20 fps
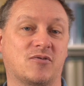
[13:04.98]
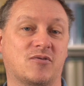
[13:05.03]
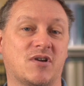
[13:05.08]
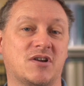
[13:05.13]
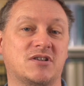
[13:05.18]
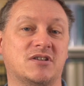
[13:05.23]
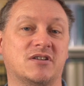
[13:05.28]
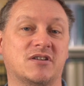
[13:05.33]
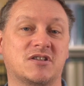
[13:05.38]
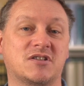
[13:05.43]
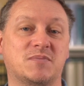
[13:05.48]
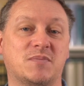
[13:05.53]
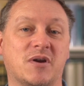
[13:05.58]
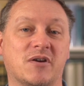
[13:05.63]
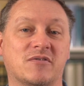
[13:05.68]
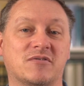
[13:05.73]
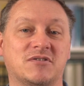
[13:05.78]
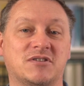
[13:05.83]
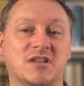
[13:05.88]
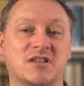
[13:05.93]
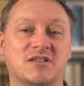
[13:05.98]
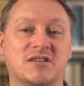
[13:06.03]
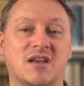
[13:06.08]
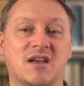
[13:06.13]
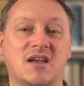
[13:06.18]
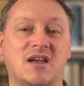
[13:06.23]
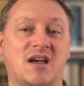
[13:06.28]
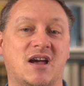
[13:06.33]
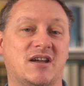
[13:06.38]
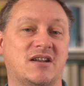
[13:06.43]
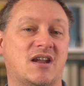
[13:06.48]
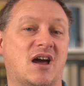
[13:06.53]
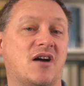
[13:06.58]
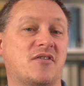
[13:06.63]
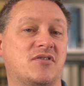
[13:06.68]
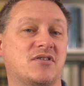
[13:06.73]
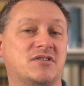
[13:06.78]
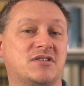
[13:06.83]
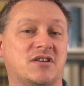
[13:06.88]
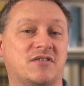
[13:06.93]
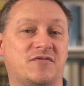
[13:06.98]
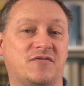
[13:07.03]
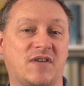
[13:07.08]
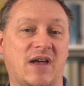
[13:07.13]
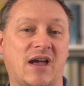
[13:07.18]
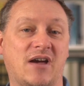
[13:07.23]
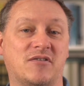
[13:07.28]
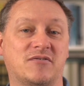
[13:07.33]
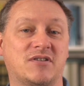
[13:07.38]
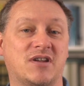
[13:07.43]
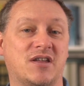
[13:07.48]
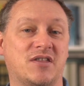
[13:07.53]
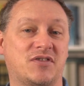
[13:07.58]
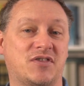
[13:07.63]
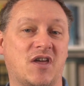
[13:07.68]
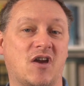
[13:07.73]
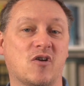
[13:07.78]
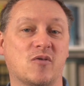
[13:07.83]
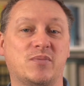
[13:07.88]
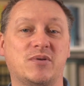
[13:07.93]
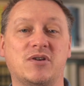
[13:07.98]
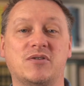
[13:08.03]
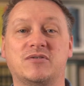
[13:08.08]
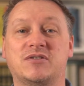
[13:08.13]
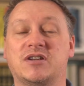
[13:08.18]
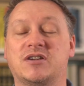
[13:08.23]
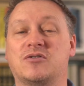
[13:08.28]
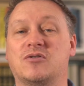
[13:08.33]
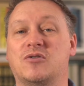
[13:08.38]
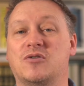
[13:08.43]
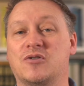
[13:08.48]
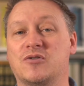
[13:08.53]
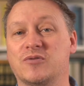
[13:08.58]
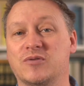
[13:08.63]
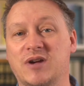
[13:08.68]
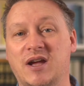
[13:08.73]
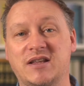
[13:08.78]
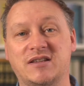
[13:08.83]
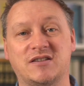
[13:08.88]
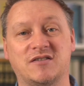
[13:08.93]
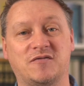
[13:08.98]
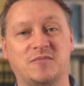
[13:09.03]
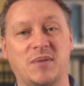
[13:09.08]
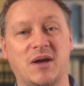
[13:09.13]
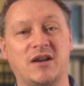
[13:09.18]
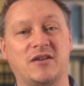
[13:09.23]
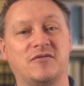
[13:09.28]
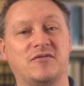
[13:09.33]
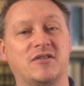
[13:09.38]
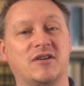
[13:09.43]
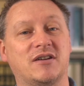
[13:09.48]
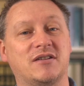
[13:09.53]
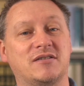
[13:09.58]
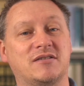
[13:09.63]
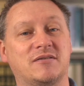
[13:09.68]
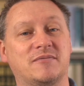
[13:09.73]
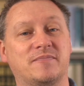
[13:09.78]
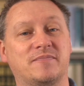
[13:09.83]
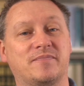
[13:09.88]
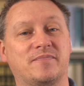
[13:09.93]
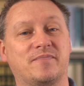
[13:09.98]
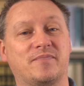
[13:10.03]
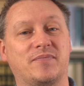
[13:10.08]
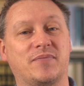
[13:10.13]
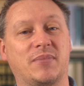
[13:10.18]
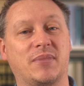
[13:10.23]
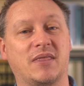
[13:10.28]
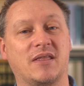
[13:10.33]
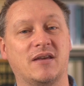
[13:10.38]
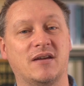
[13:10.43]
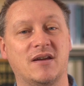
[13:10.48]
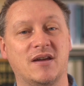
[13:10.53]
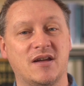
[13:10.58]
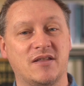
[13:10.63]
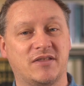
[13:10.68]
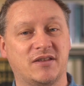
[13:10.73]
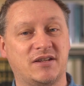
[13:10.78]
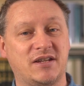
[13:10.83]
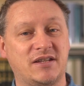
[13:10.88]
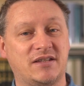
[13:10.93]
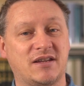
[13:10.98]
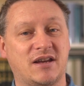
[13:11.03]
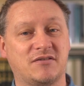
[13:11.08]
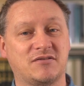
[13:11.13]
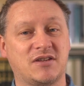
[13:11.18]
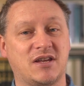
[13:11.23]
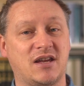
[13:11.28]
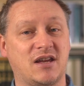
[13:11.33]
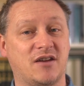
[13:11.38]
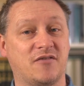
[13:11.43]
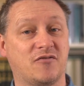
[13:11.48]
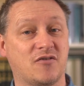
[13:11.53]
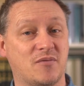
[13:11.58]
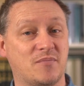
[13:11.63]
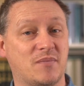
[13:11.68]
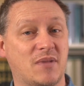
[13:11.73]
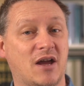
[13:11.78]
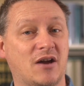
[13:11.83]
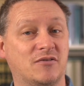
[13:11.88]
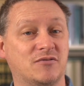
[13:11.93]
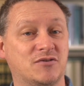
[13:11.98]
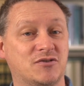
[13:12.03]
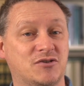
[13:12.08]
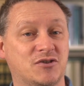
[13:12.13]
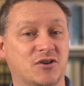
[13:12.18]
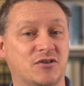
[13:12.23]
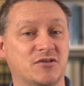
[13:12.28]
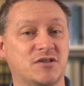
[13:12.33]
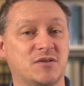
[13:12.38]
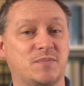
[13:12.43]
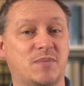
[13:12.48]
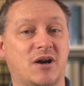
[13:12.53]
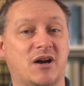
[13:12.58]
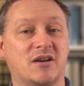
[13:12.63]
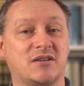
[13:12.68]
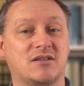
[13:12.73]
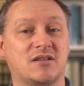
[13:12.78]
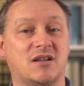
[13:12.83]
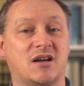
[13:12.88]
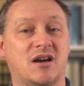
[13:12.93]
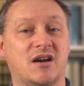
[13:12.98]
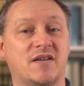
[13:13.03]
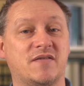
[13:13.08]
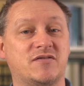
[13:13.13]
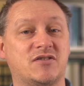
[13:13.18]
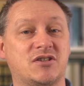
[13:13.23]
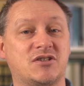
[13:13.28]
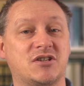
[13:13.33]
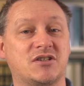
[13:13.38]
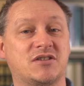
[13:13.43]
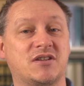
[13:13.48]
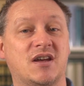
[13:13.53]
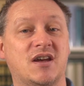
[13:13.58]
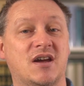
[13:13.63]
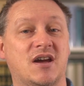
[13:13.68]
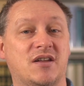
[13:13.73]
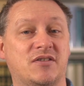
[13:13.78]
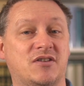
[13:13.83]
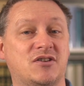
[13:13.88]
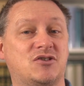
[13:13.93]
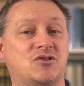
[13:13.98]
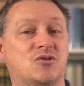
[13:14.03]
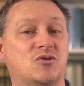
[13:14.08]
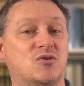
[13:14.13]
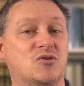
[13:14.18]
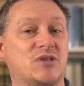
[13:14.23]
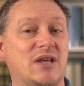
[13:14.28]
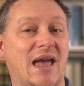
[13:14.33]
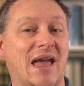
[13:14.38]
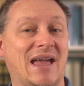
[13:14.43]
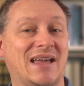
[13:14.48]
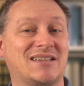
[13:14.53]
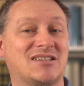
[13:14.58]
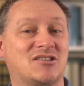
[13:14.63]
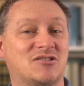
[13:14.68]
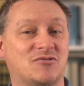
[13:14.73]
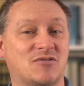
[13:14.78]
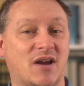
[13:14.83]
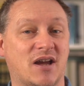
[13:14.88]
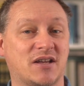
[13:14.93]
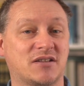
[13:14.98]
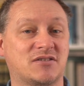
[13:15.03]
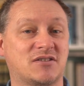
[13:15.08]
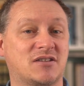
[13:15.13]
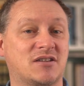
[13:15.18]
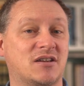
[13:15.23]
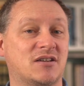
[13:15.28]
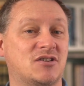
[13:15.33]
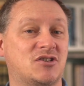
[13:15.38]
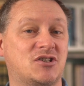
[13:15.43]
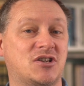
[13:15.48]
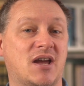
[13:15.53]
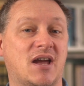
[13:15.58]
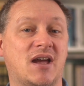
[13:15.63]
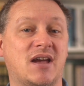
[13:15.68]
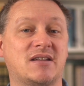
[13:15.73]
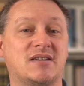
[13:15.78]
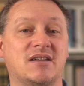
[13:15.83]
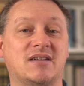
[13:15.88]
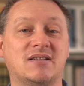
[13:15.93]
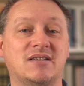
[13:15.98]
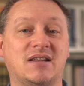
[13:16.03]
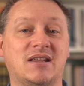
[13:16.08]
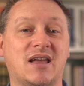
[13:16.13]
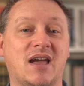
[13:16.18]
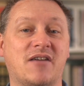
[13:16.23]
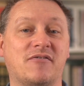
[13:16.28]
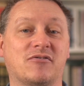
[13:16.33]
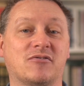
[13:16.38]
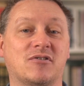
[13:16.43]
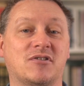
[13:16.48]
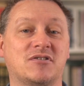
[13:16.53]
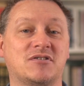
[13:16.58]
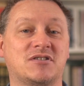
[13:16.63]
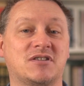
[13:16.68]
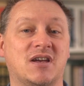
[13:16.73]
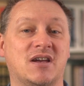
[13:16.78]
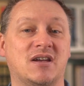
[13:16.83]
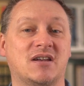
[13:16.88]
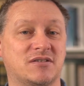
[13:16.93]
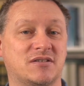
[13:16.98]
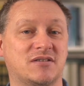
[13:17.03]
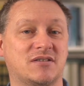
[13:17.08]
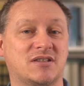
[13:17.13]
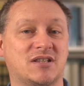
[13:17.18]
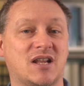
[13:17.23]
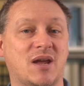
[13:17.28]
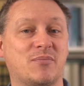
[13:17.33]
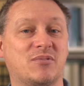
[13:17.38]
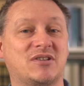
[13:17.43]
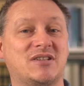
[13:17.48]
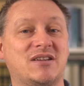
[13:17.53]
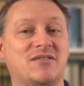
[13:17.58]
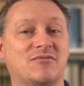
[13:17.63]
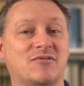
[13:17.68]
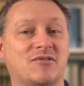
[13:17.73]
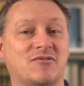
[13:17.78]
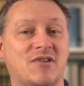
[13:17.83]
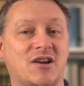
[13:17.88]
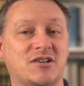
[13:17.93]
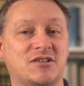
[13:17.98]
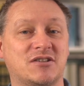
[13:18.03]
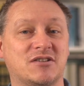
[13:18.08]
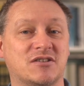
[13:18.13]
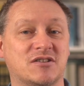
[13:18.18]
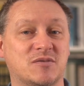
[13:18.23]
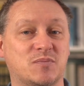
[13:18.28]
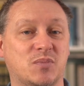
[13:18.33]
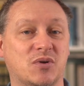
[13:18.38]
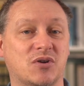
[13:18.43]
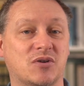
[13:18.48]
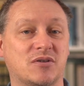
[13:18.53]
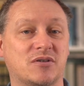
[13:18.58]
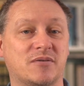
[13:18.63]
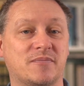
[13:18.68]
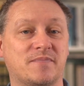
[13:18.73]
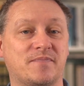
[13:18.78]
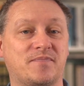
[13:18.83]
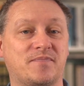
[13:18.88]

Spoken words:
regression experiences, and others have found therapeutic or creative benefit. The details here from Elton John's past lives are just the short extracts shared in Lee Everett's Celebrity Regressions book.